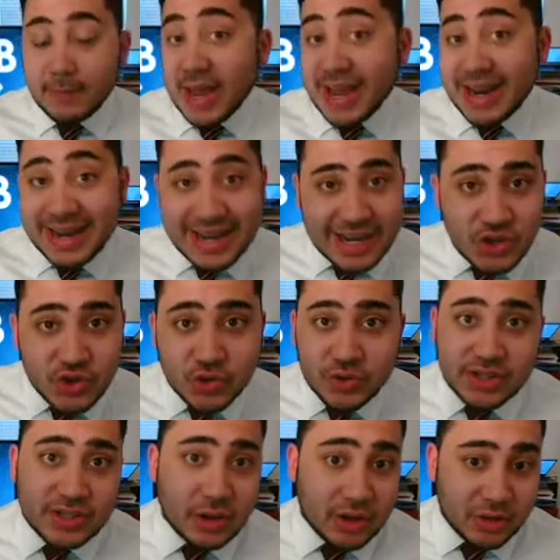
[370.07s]
any
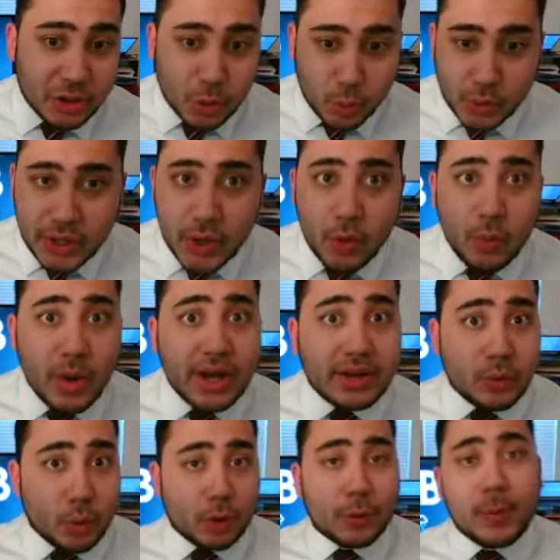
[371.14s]
interest along
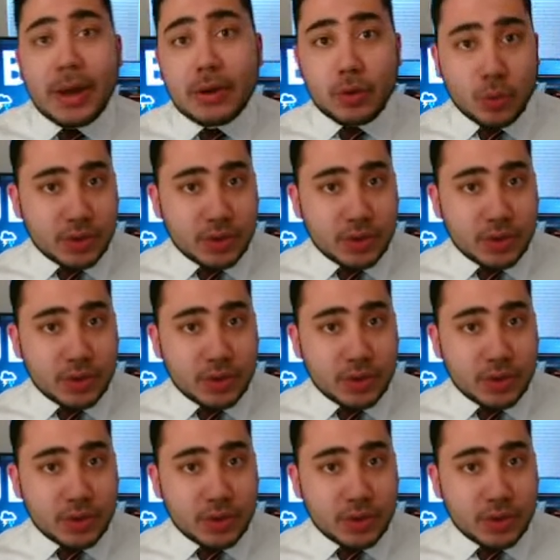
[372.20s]
301 northbound